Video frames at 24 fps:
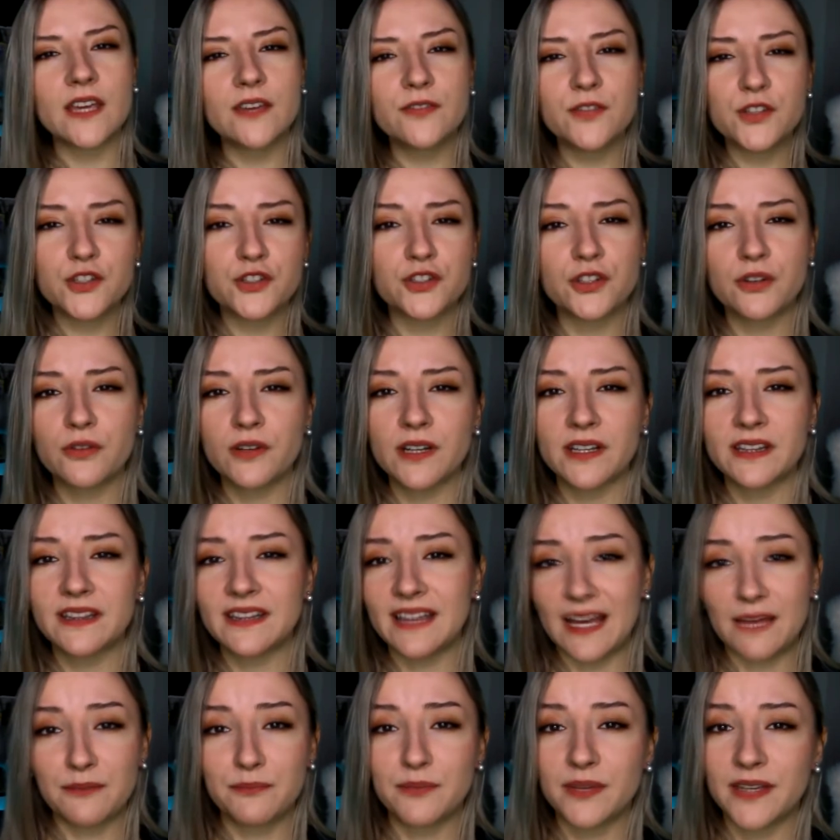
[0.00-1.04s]
If you show that
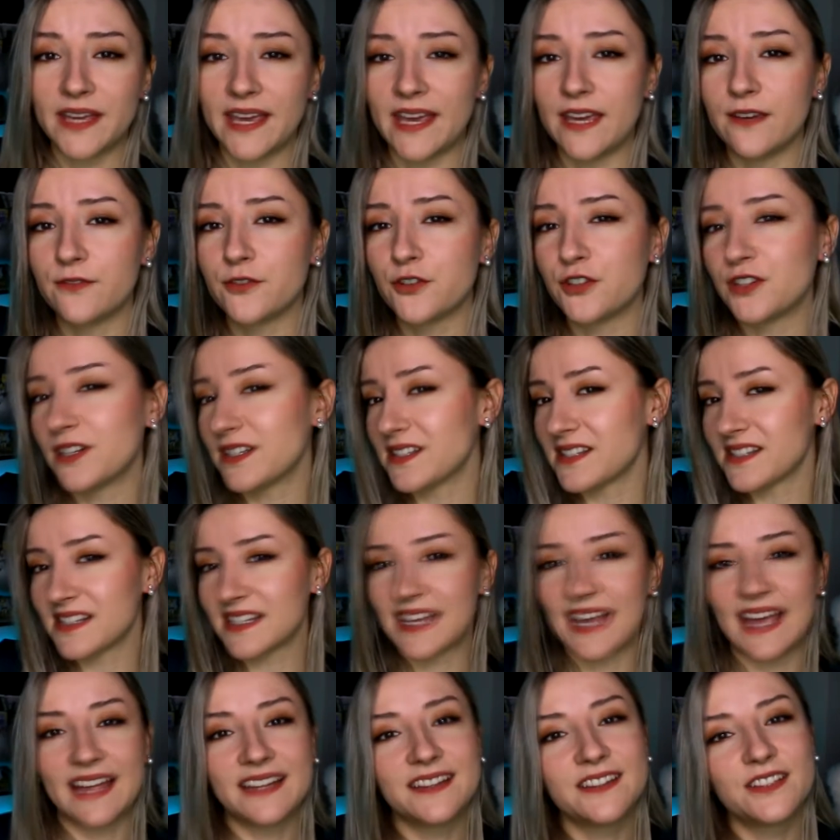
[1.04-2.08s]
that behavior
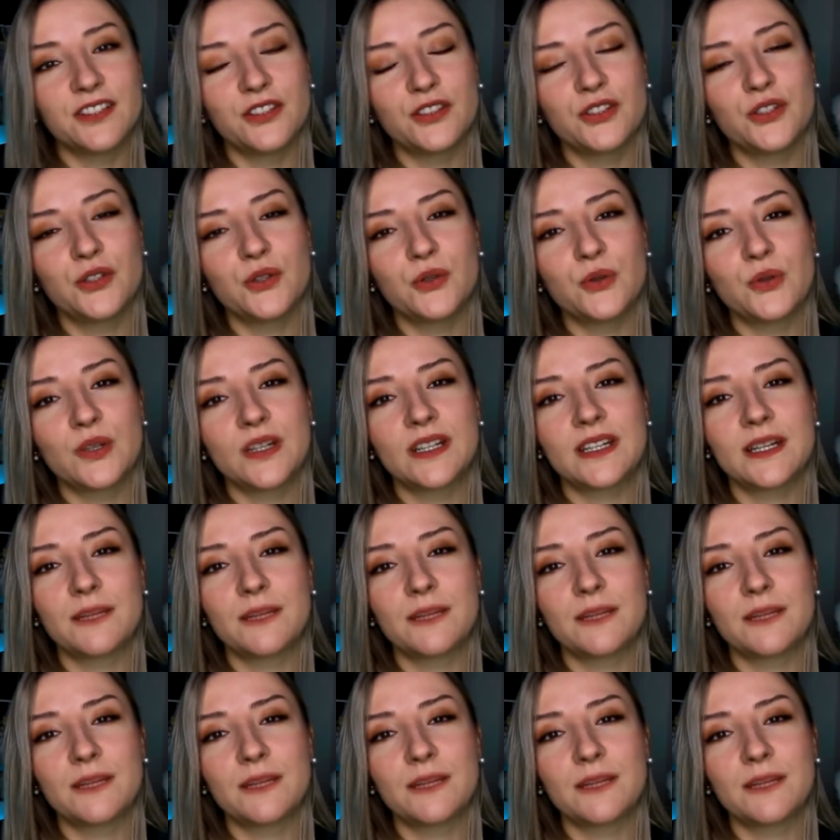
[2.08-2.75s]
doesn't get to you,